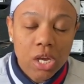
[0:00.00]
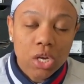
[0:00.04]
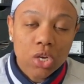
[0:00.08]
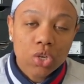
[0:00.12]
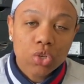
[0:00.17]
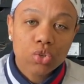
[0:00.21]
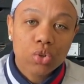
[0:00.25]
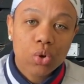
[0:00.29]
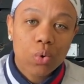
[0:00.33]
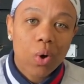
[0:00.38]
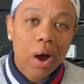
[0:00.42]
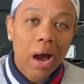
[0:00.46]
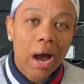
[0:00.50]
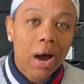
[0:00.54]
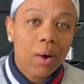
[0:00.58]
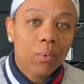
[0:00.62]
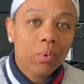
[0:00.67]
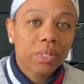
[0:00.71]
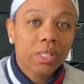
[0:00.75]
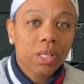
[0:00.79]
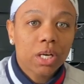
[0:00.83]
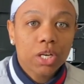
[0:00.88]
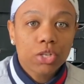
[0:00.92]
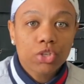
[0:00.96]
so I
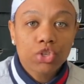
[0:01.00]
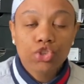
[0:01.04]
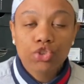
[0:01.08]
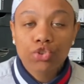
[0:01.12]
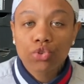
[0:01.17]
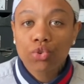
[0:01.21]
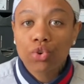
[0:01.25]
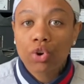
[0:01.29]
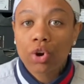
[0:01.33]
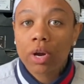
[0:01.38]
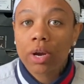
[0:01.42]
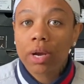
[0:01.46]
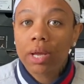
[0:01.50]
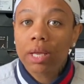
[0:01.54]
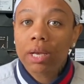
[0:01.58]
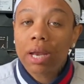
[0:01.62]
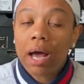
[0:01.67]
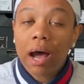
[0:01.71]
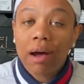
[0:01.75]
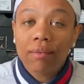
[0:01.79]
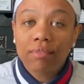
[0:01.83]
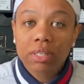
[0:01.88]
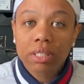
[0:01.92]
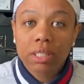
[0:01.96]
was unsure, and
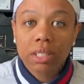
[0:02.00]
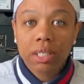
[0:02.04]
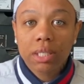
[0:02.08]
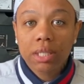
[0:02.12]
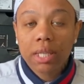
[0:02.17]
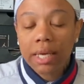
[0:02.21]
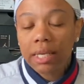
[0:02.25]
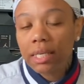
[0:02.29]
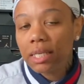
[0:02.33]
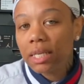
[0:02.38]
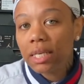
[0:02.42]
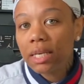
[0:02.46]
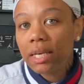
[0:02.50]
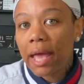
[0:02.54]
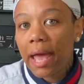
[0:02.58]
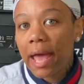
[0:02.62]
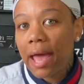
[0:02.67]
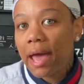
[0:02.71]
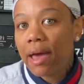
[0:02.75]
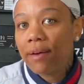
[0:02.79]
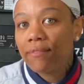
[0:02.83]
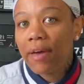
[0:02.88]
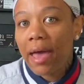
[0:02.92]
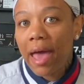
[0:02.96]
obviously they didn't
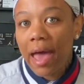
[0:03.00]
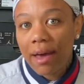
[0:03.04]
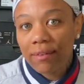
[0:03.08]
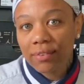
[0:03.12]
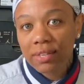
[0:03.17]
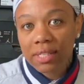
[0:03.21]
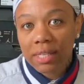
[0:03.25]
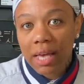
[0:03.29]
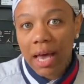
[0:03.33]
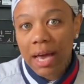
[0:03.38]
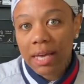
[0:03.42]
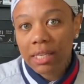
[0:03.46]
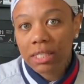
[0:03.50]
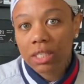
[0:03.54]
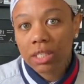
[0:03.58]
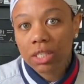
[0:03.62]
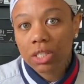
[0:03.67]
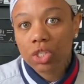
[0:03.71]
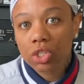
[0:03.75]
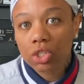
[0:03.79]
have half sizes,